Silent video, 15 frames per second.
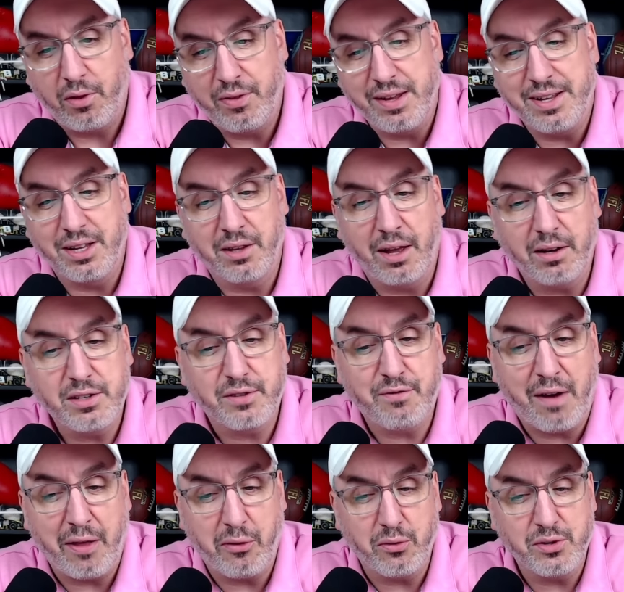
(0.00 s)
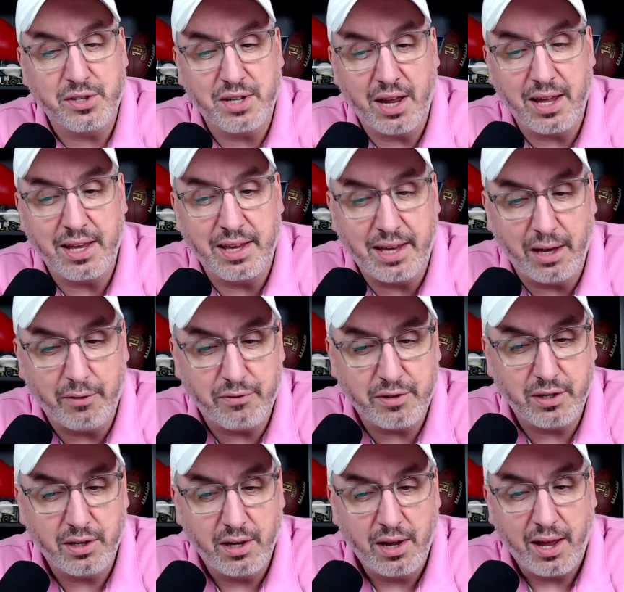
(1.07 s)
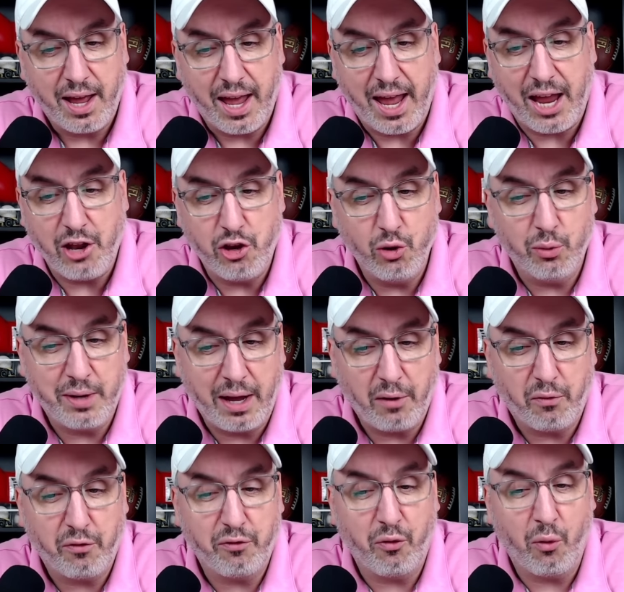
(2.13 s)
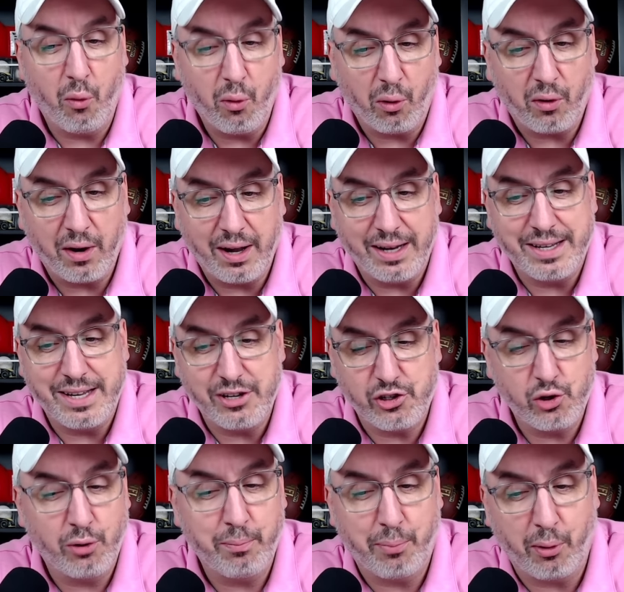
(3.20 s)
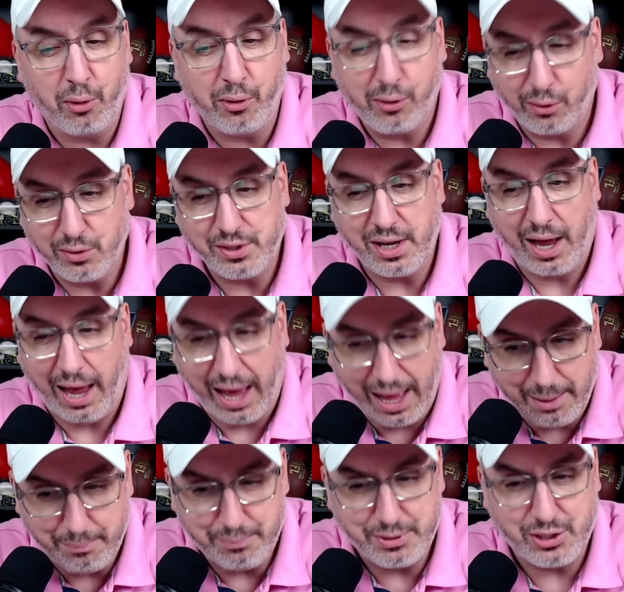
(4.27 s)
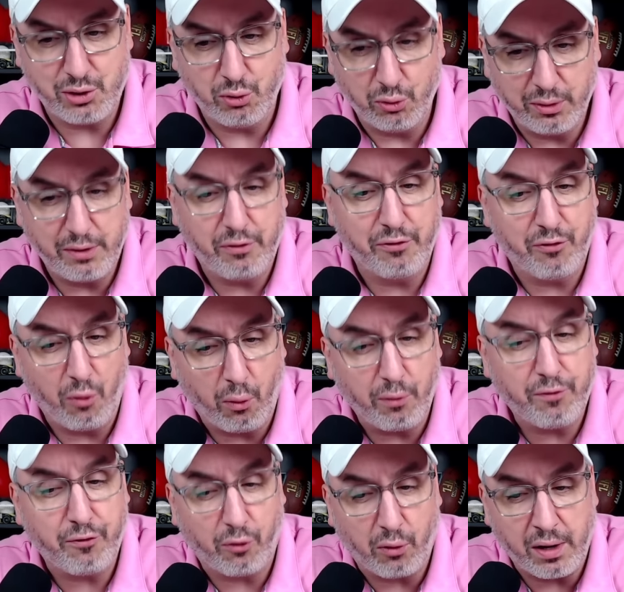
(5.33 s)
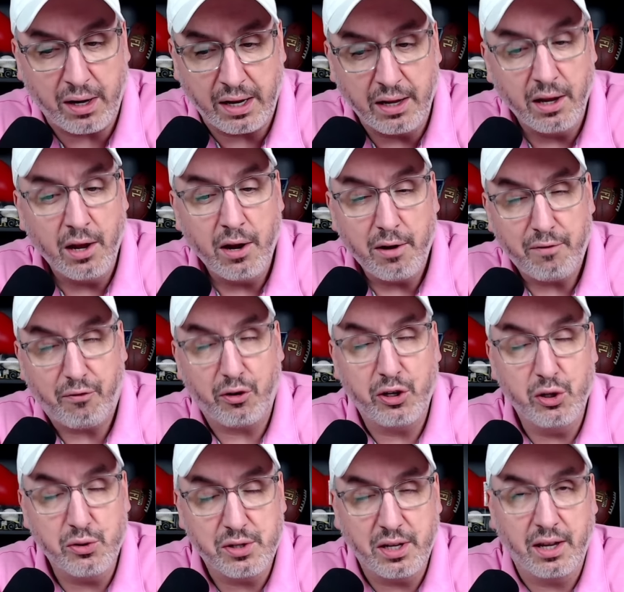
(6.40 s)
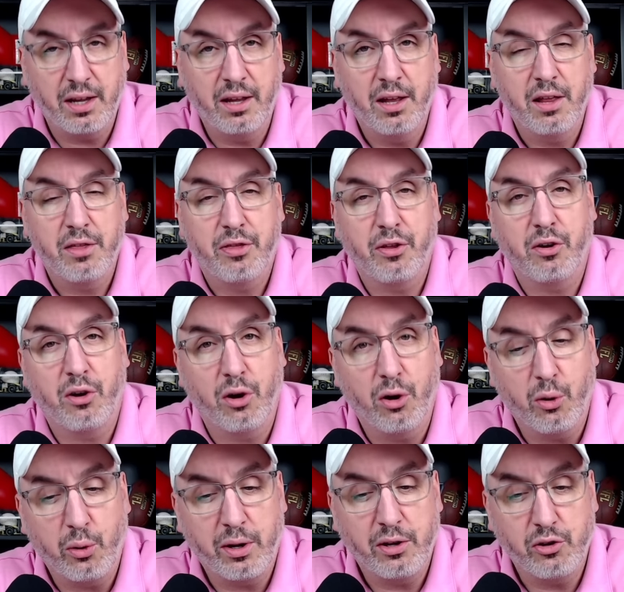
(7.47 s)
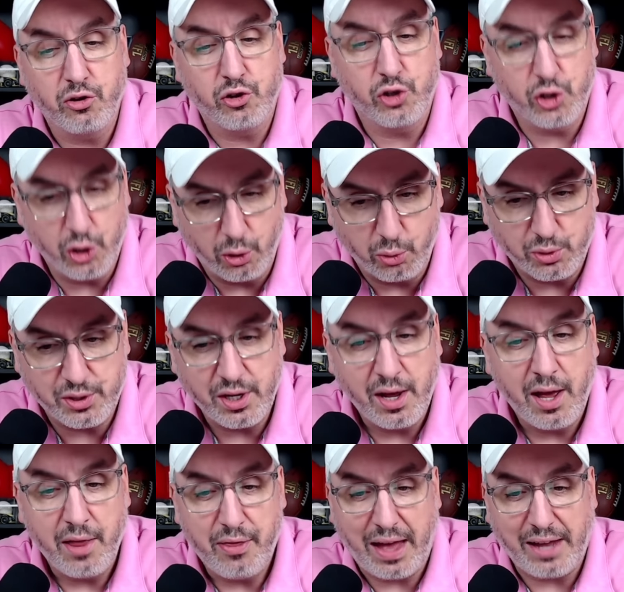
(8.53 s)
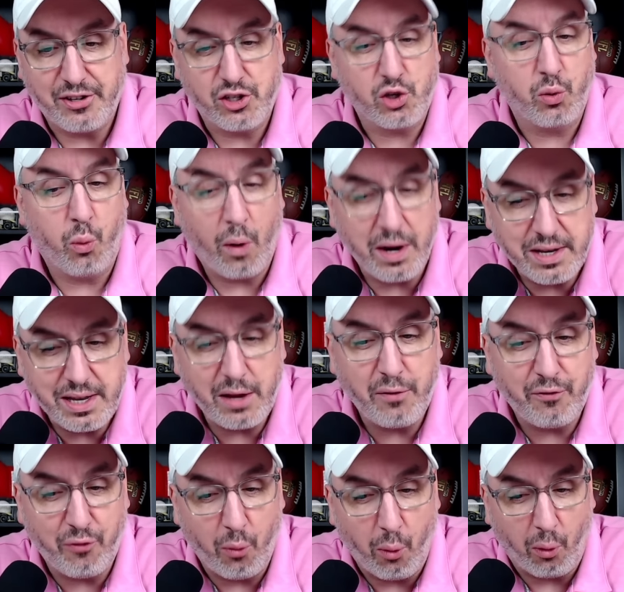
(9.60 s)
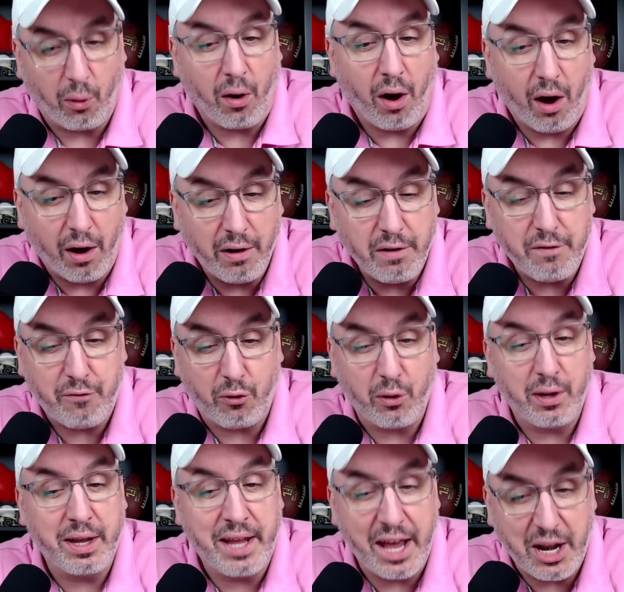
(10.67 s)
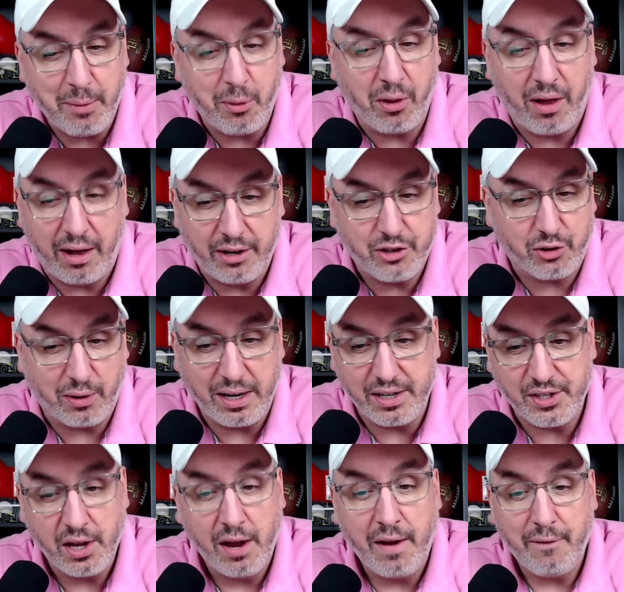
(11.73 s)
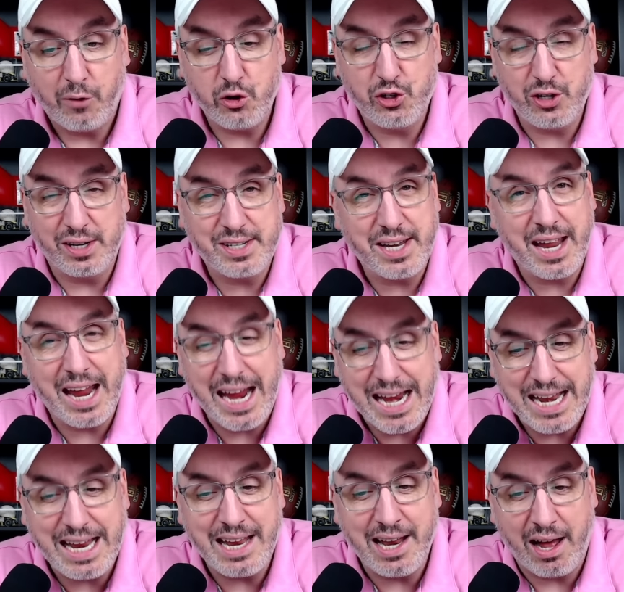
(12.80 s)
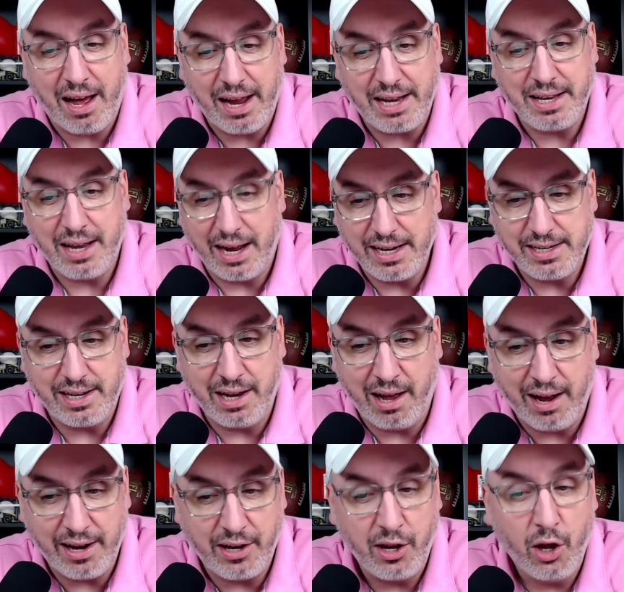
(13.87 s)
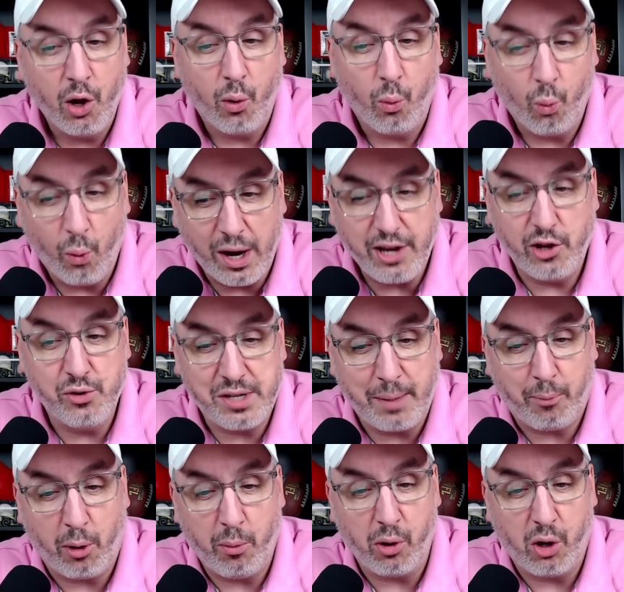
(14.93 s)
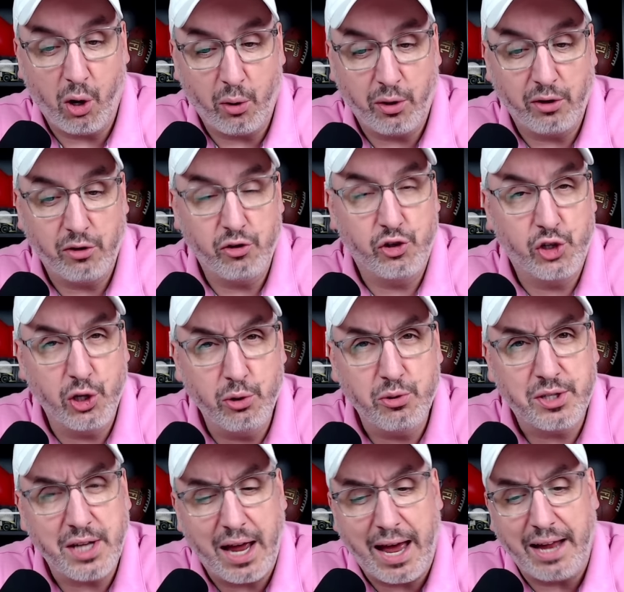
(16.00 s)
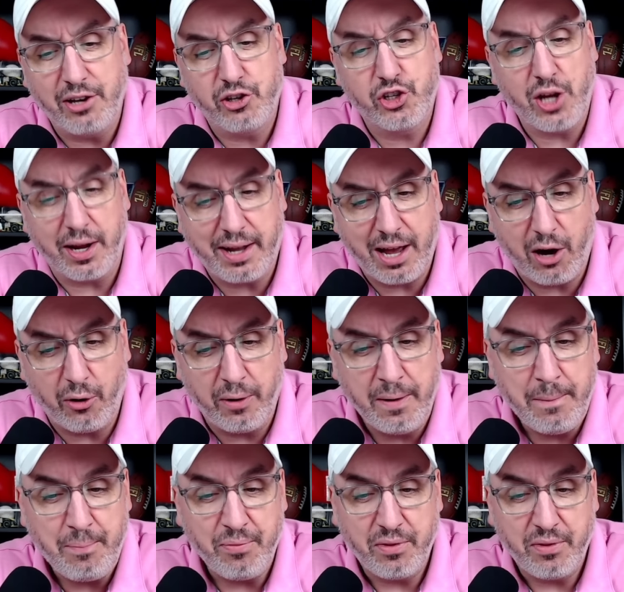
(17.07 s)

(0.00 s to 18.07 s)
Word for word: the Deluxe Father's Day Gift, and you'll get four additional burgers absolutely for free for using the code JUICE. That's twenty-four unforgettable entrees for just eighty-nine ninety-nine dollars when you use that promo code JUICE at checkout.